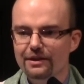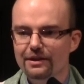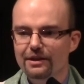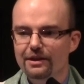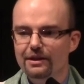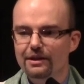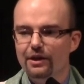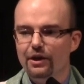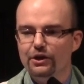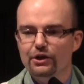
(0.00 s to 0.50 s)

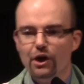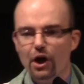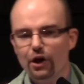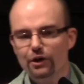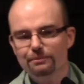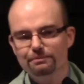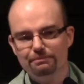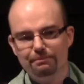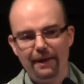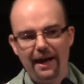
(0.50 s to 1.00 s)
A
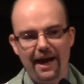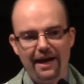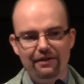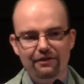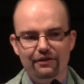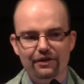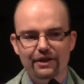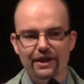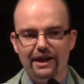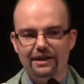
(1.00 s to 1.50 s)
young man in the
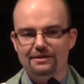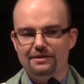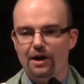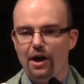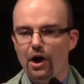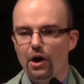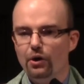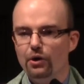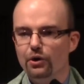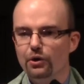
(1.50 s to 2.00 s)
next
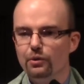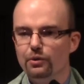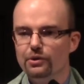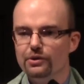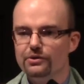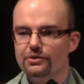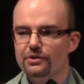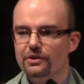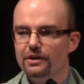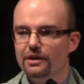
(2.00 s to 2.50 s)
aisle who
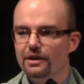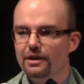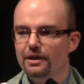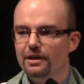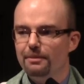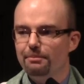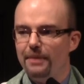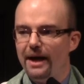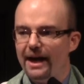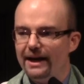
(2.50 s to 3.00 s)
was
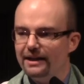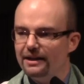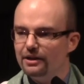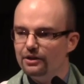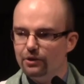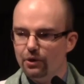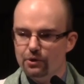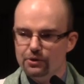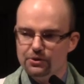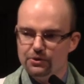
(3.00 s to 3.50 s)
bagging
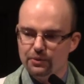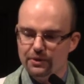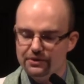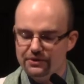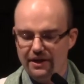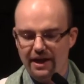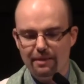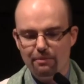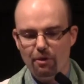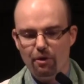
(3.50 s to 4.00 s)
groceries
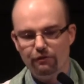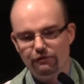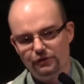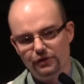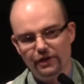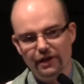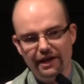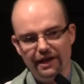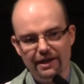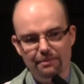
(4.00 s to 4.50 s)
came over, and
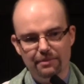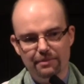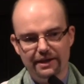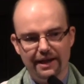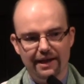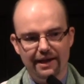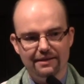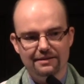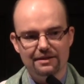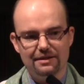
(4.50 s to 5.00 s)
he
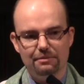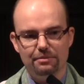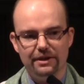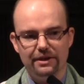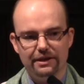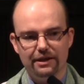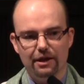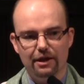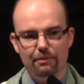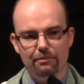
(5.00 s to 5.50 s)
began to pick
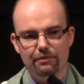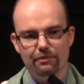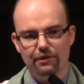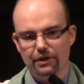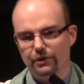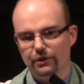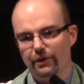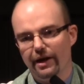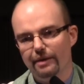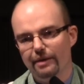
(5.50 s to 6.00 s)
up the
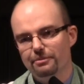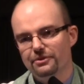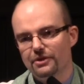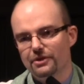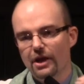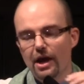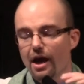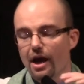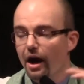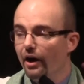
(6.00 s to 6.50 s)
grapes.
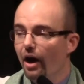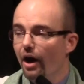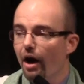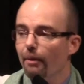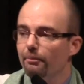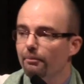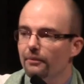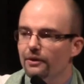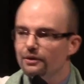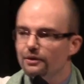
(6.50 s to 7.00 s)
And I'm
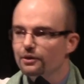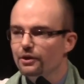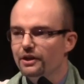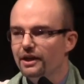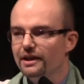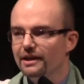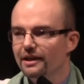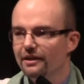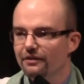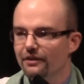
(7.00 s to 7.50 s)
looking
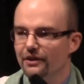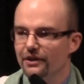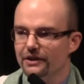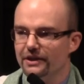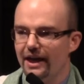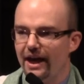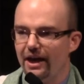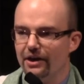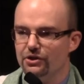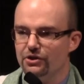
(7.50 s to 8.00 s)
at the
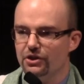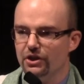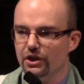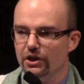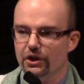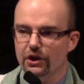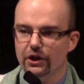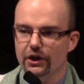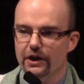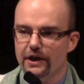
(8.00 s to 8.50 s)

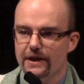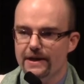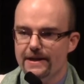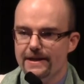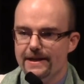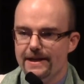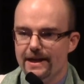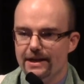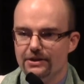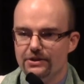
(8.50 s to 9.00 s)
cashier,
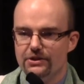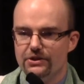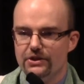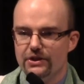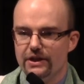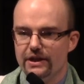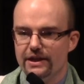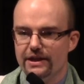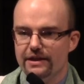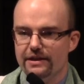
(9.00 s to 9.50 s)
and
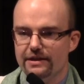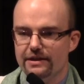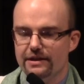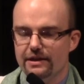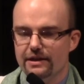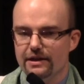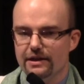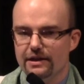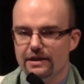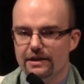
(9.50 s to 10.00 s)
she
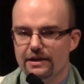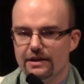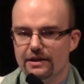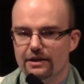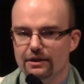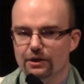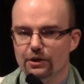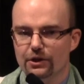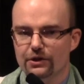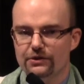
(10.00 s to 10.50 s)

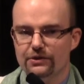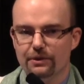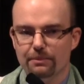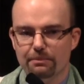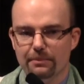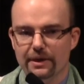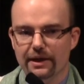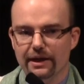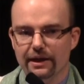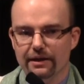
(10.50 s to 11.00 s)
looks at
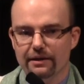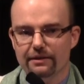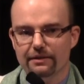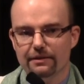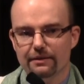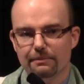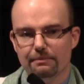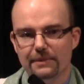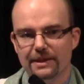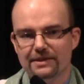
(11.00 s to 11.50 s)
me,
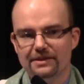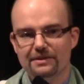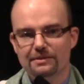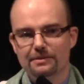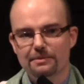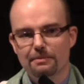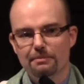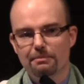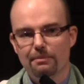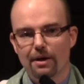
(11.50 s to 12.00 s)
meets
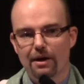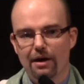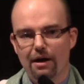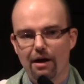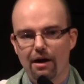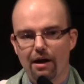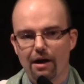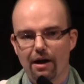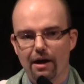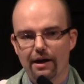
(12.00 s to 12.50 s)
my
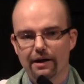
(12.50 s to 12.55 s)
eye.